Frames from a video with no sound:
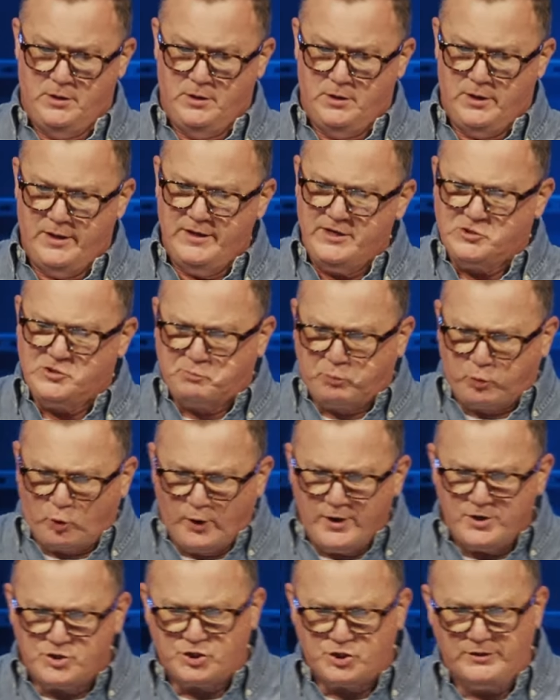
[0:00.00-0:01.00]
And he's
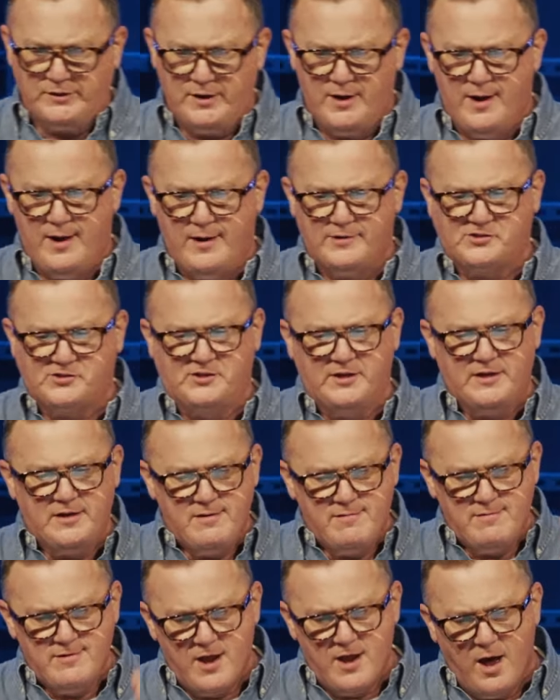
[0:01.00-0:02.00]
preaching to us that
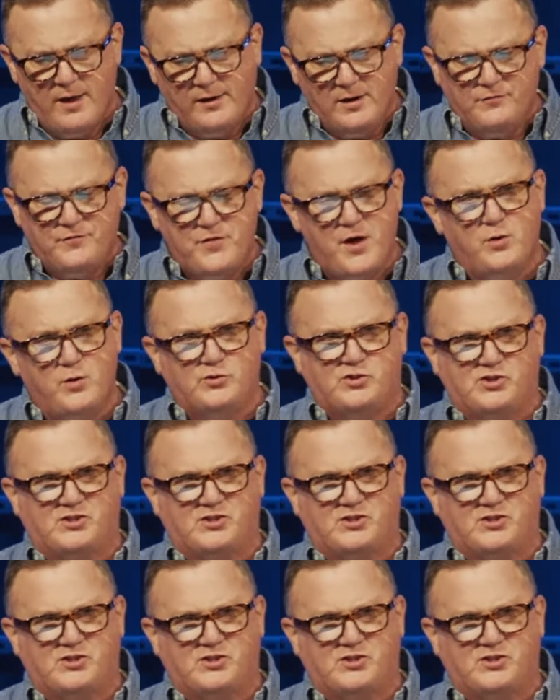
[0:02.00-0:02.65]
none of those